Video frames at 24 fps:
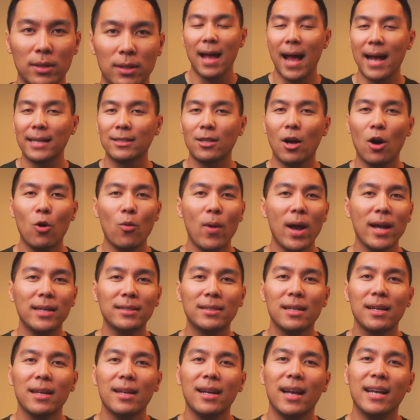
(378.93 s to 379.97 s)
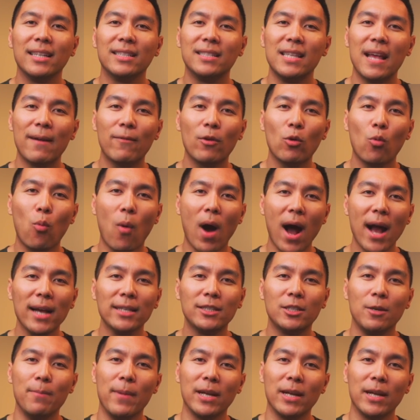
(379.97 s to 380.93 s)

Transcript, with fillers: As always, it's never wise to